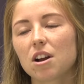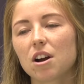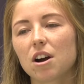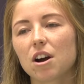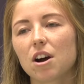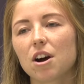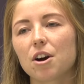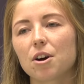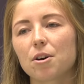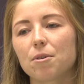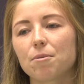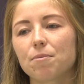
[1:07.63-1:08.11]

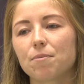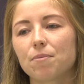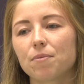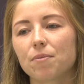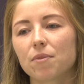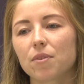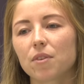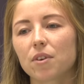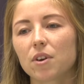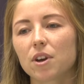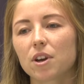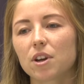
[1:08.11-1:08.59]
Um,
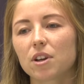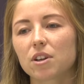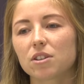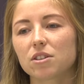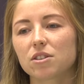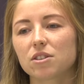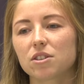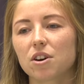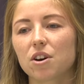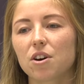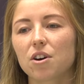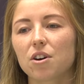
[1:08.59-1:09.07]

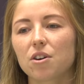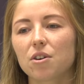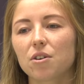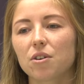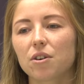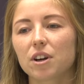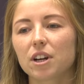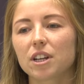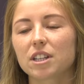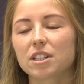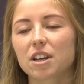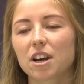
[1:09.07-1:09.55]

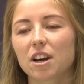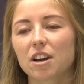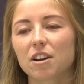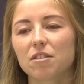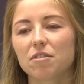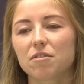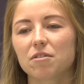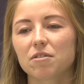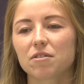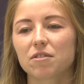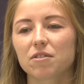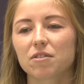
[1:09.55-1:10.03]
so it's kind
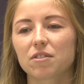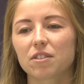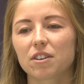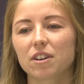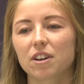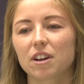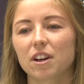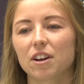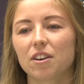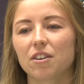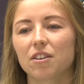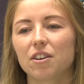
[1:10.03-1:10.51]
of
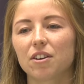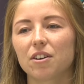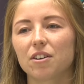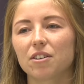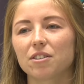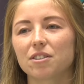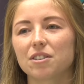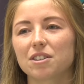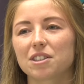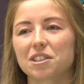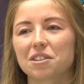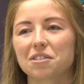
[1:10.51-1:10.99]
I don't
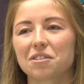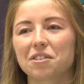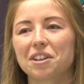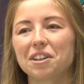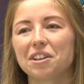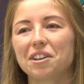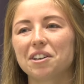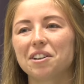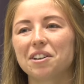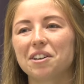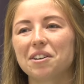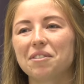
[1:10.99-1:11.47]
know
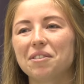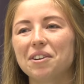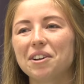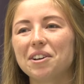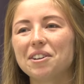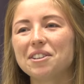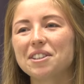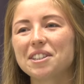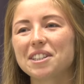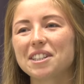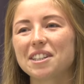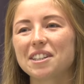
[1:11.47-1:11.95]
surreal
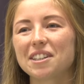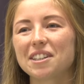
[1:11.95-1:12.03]
almost